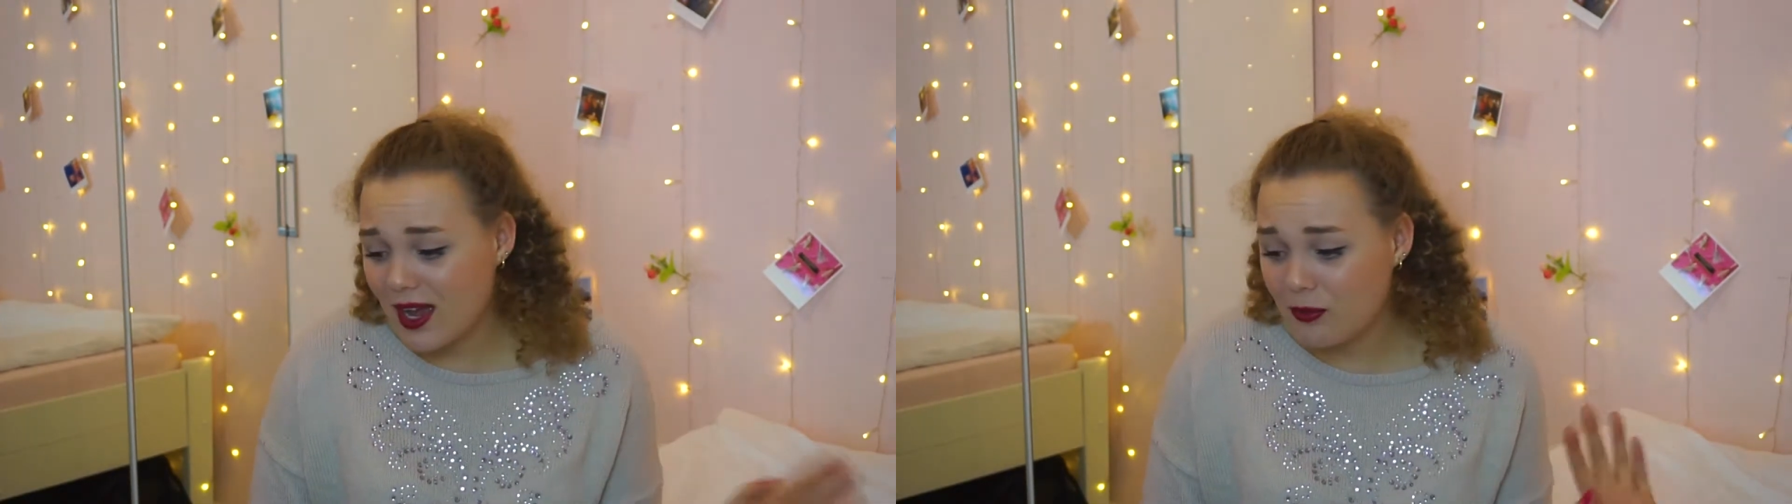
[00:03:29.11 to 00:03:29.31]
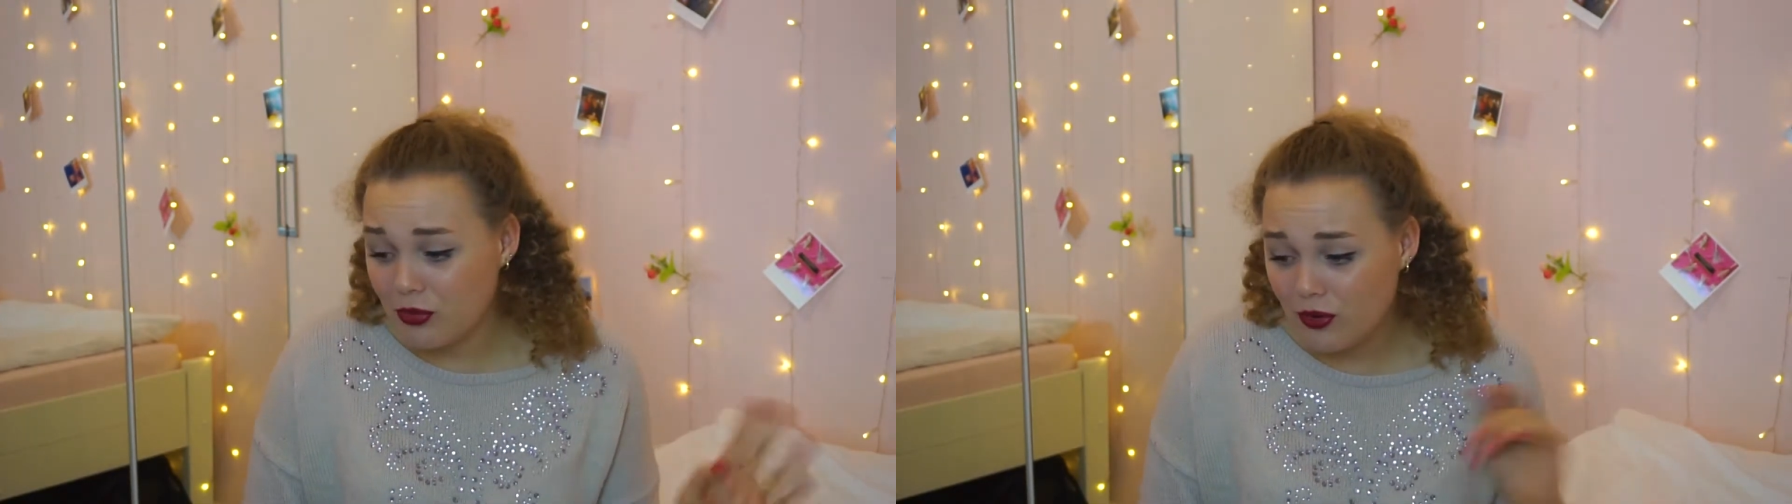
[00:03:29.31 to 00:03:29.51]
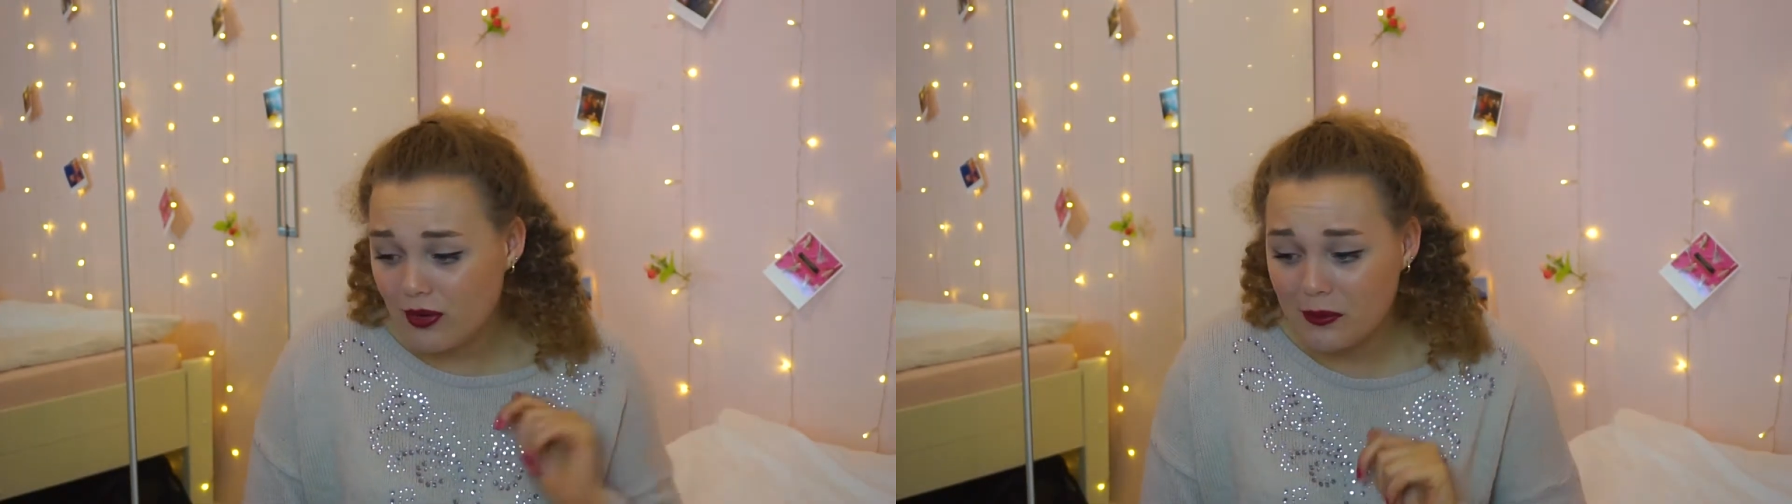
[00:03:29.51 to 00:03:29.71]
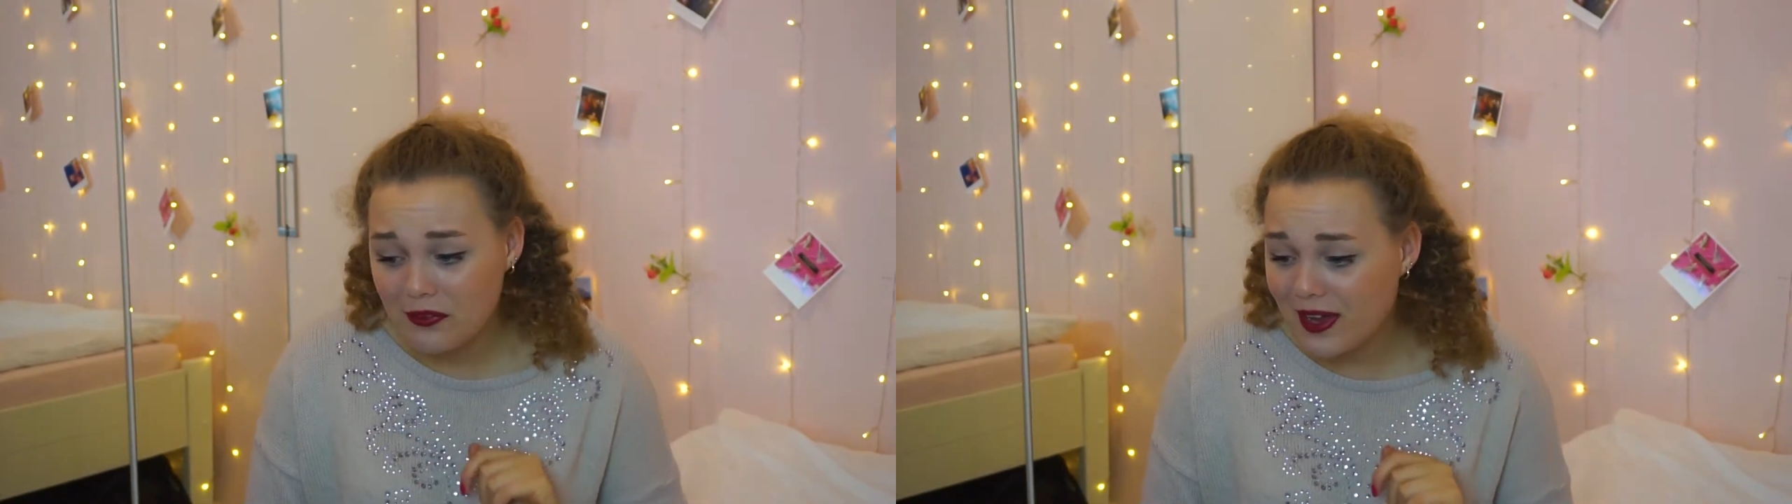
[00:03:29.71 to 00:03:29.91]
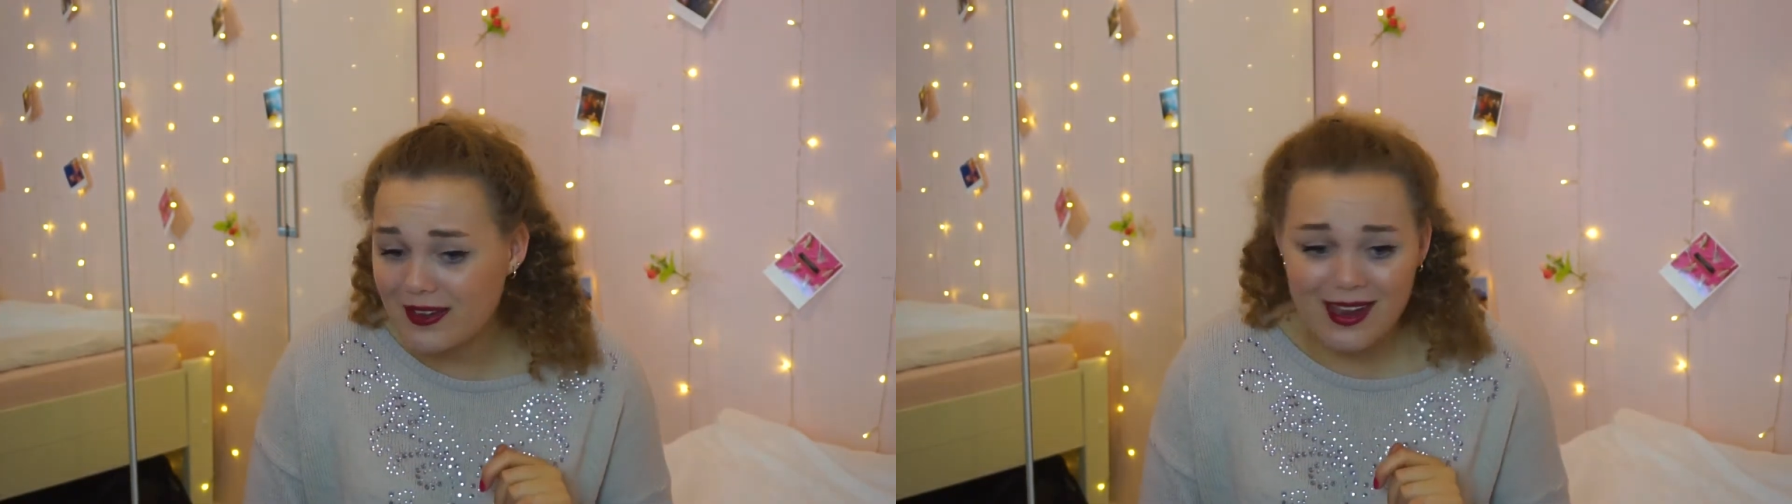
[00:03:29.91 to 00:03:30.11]
I'm sure I'll
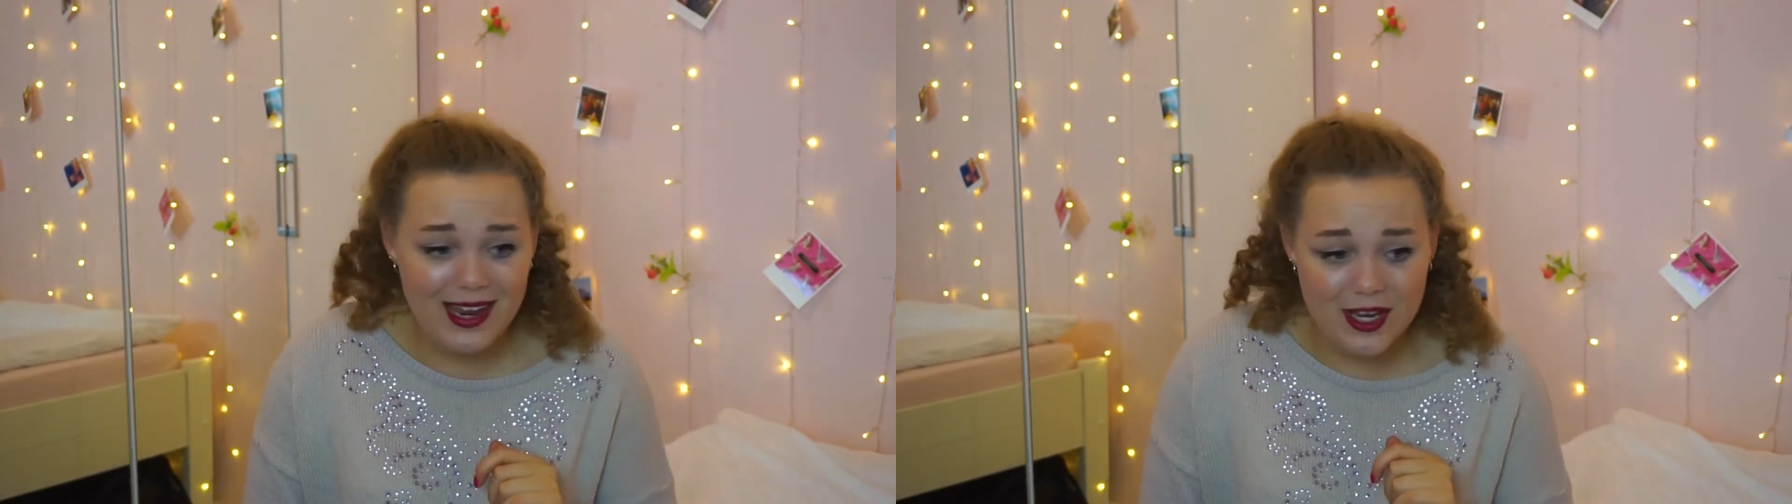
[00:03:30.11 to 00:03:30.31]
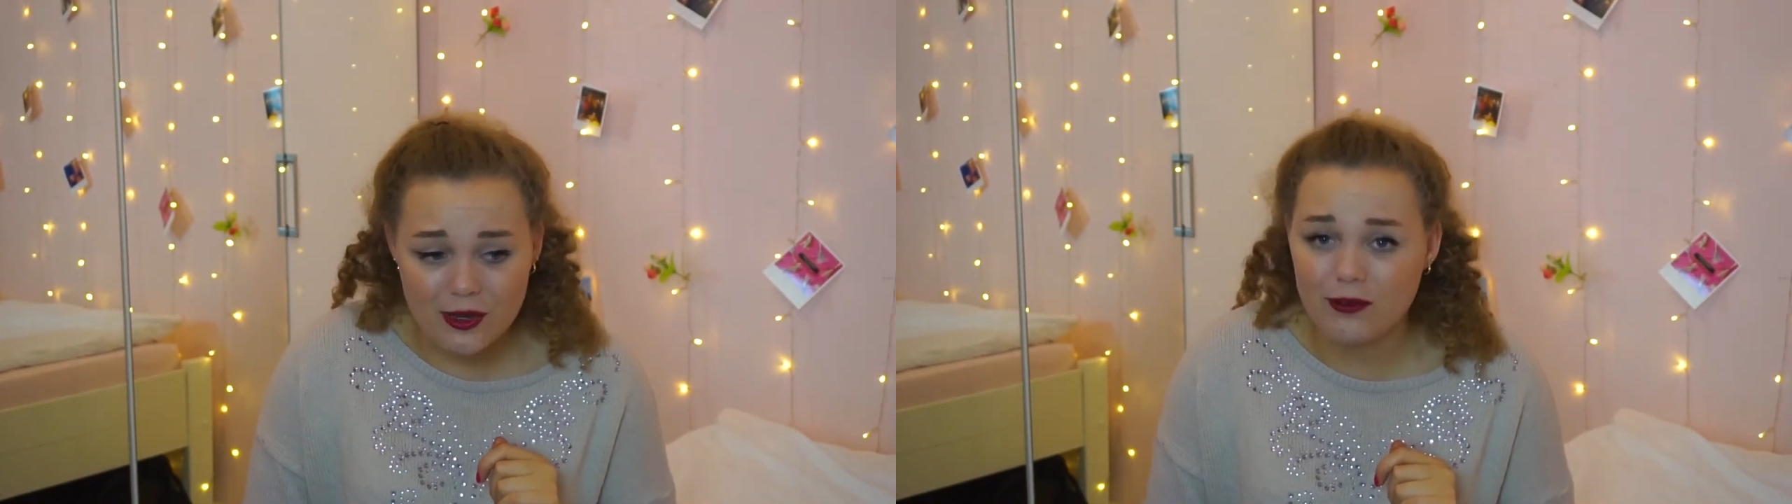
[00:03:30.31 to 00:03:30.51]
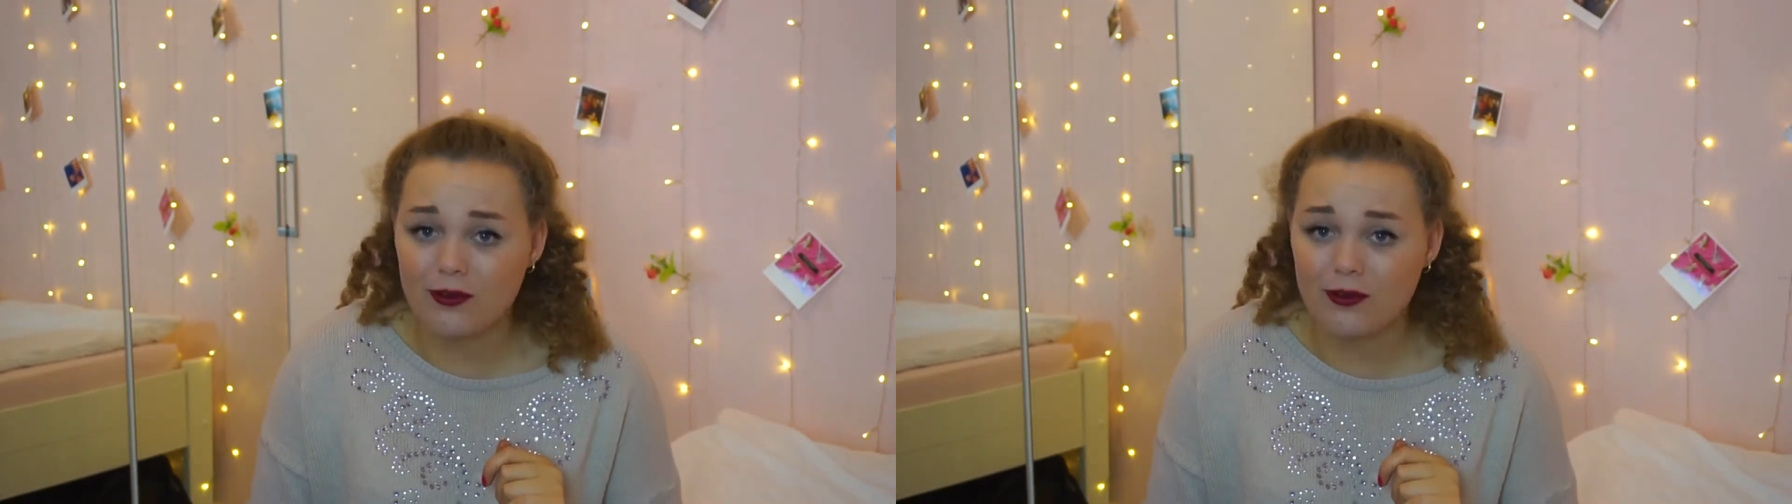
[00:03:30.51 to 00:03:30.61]
find a use